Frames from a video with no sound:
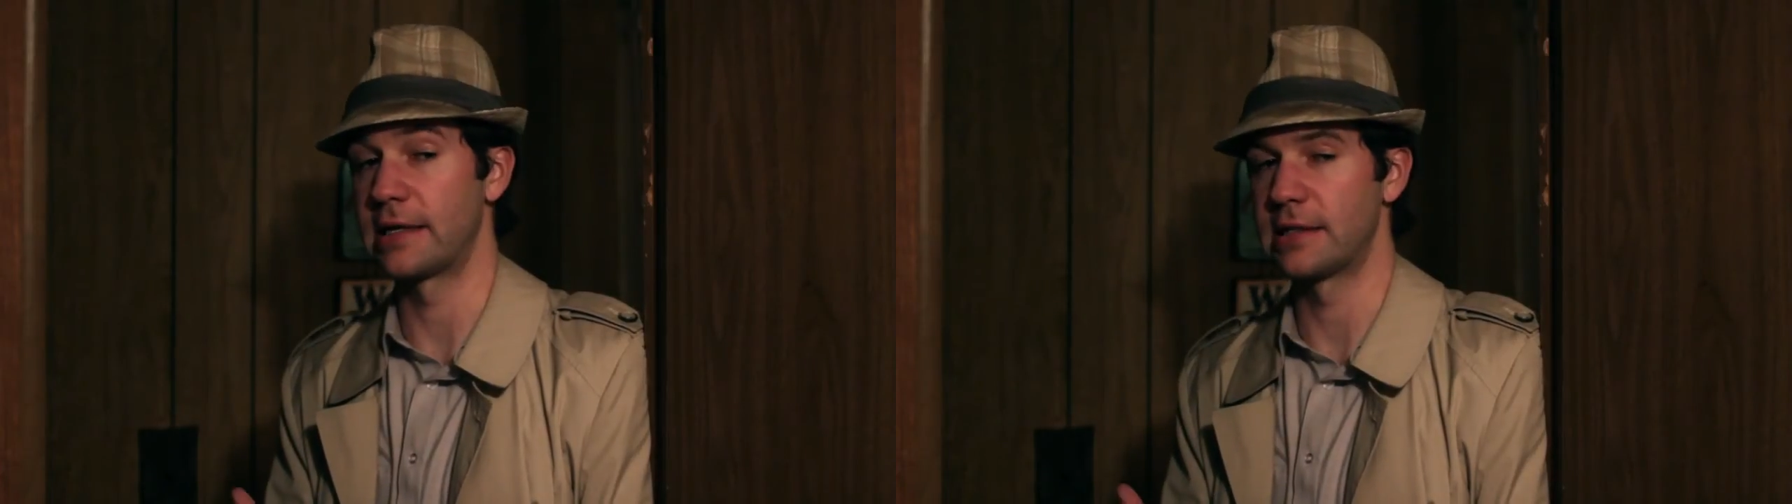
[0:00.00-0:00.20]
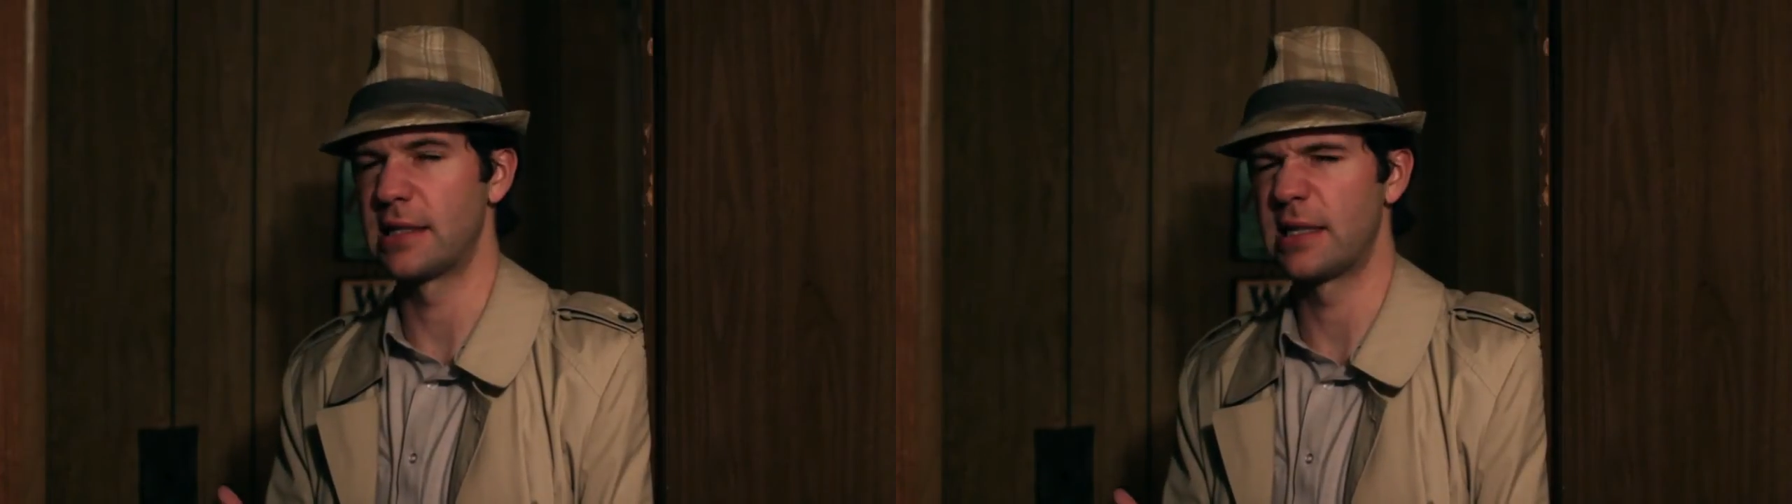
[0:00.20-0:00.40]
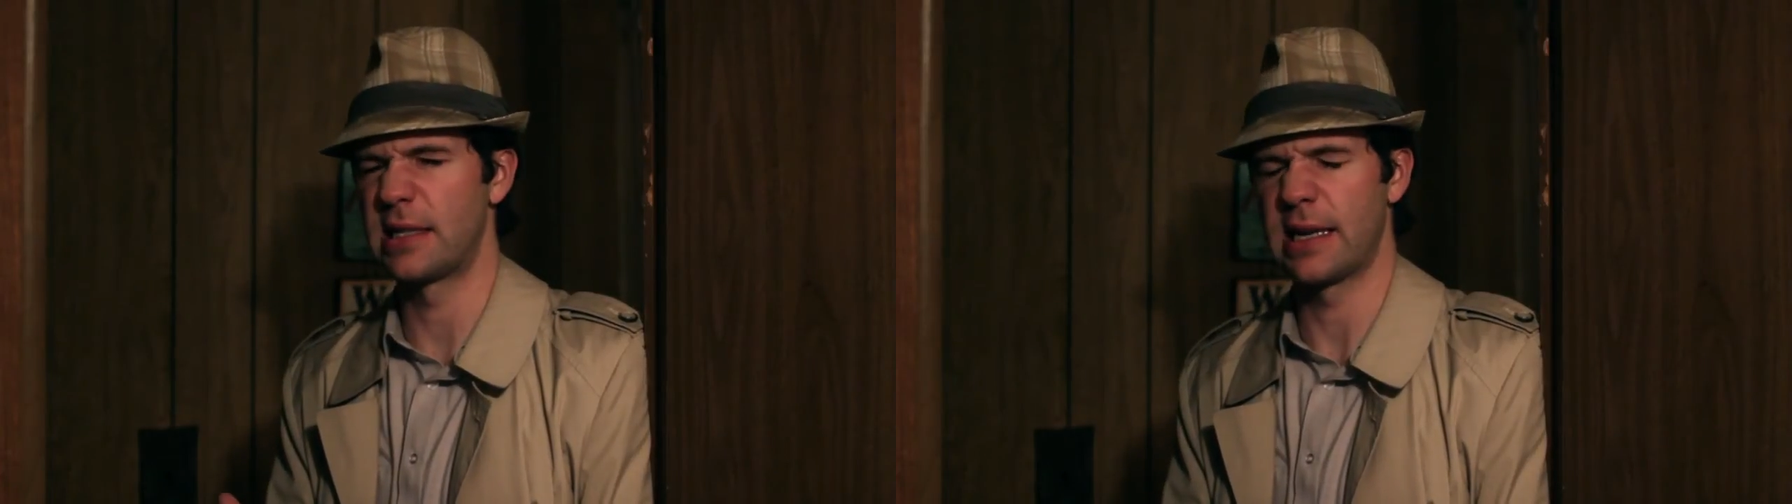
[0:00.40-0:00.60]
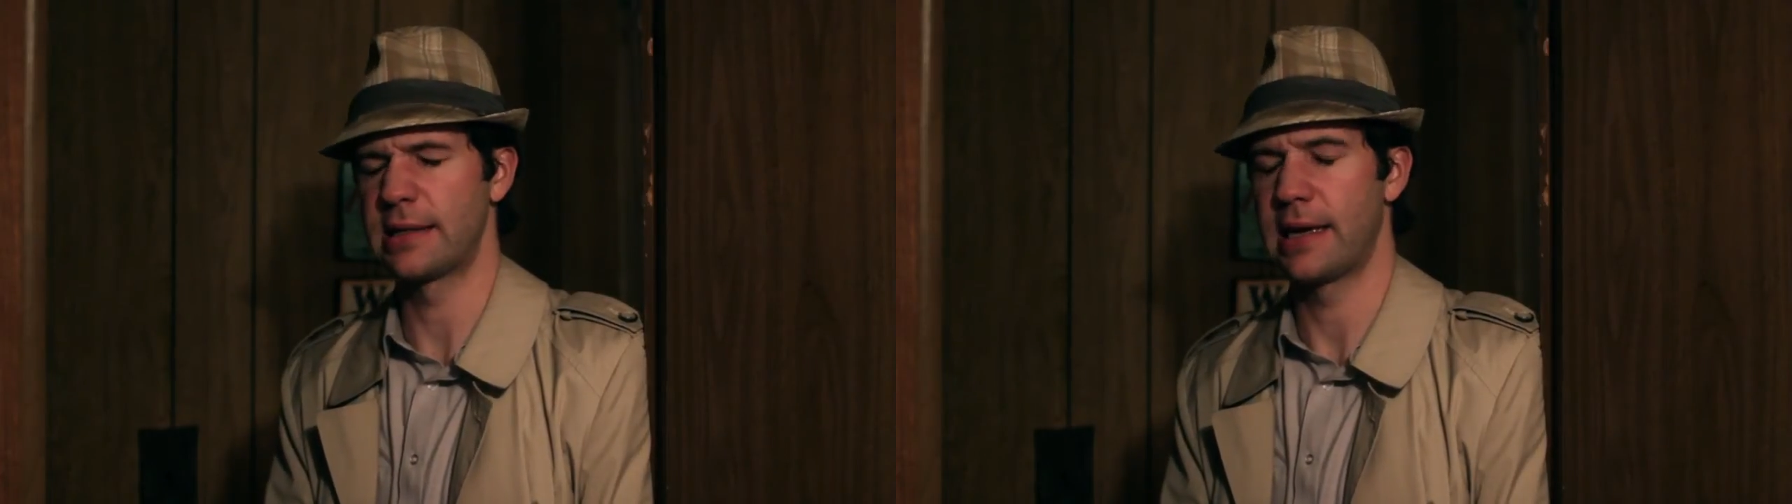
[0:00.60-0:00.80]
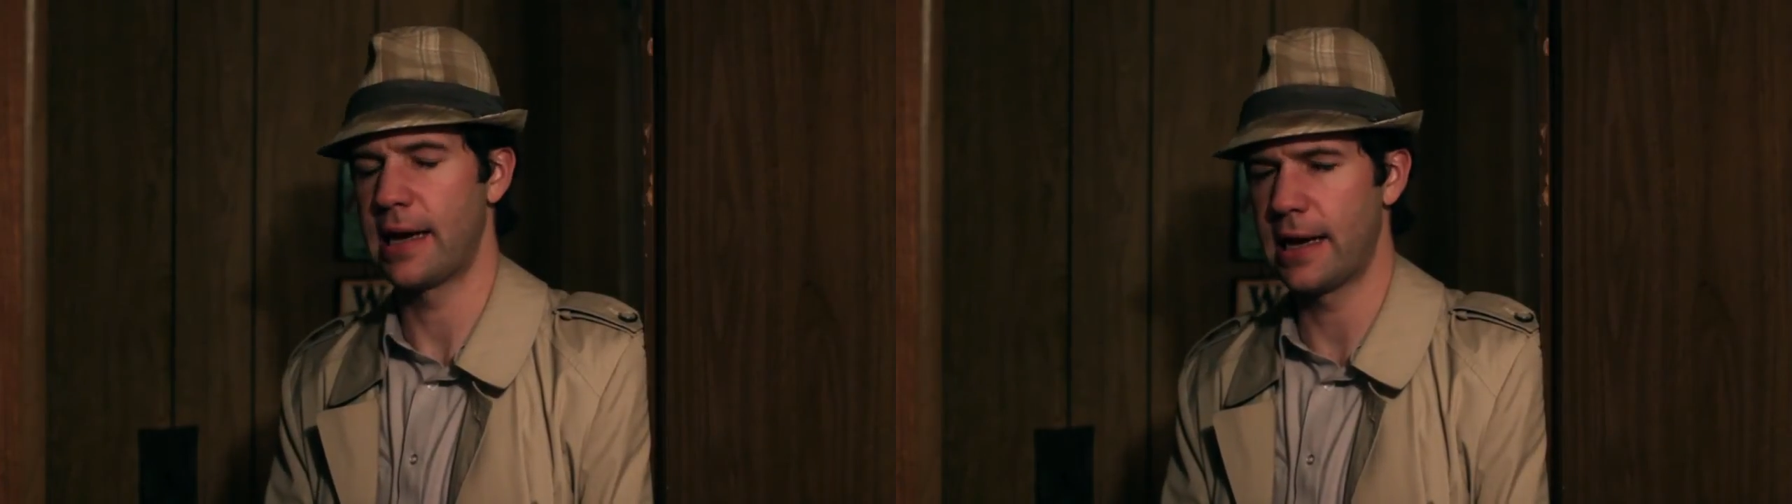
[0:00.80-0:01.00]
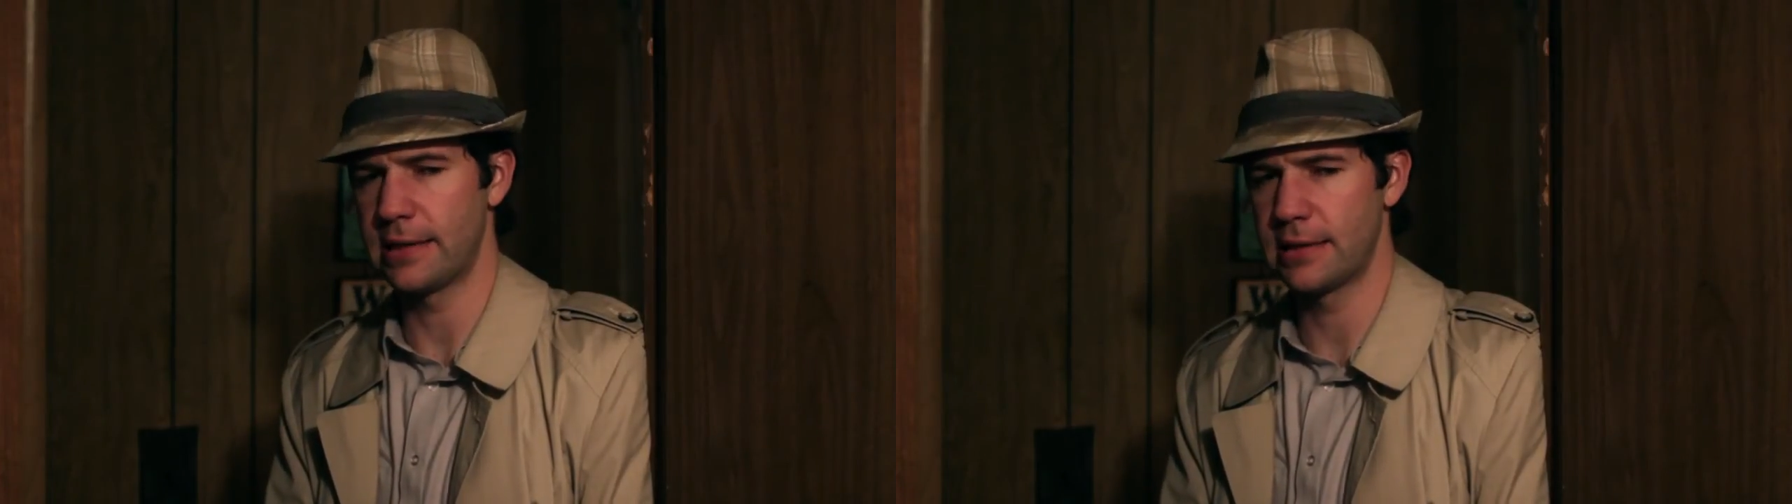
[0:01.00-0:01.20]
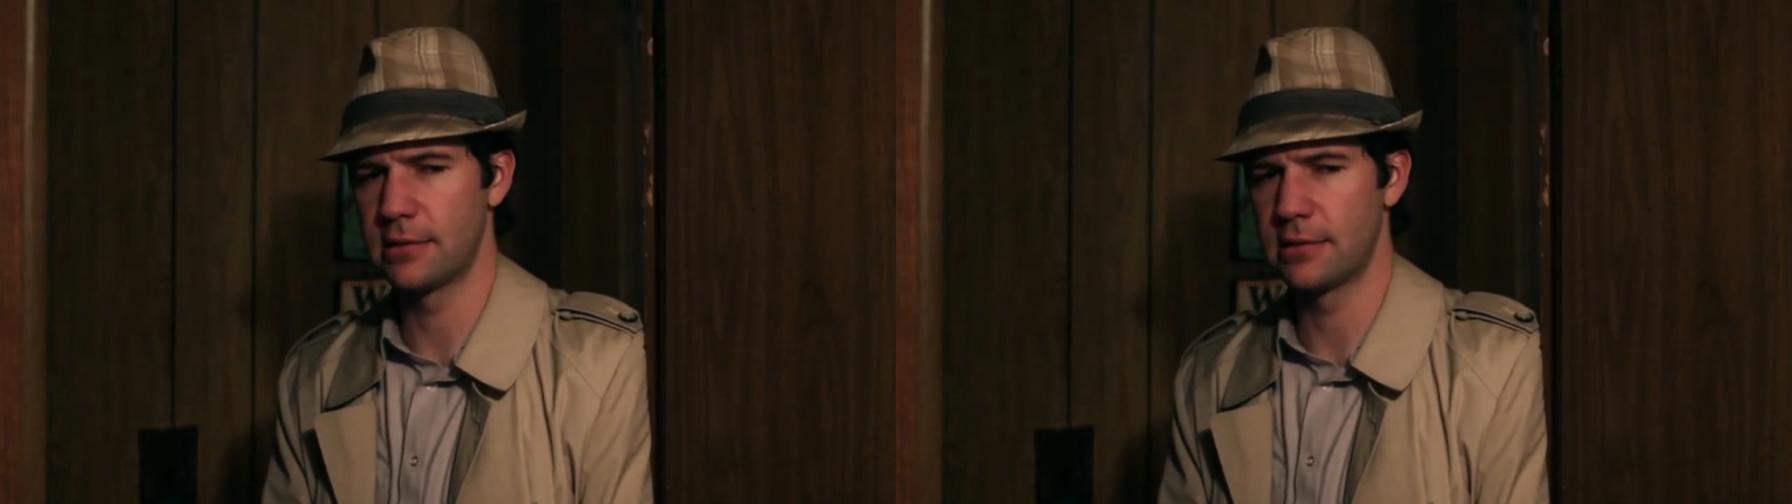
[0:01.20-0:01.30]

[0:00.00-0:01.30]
a Santa hat?